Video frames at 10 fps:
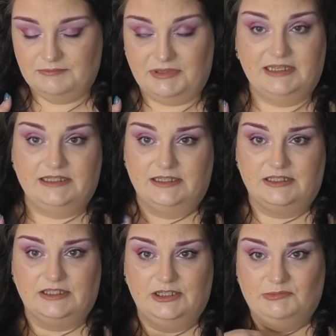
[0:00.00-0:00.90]
Please
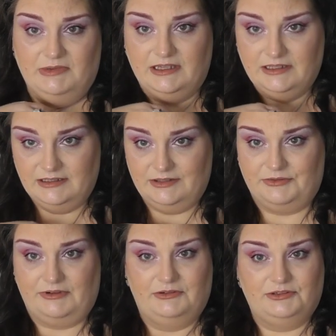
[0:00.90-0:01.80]
excuse my
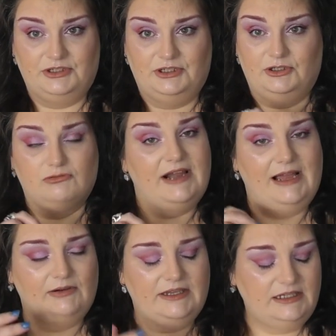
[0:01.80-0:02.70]
throat
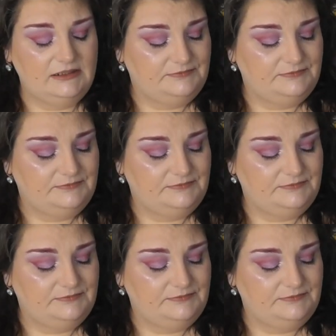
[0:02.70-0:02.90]
growling.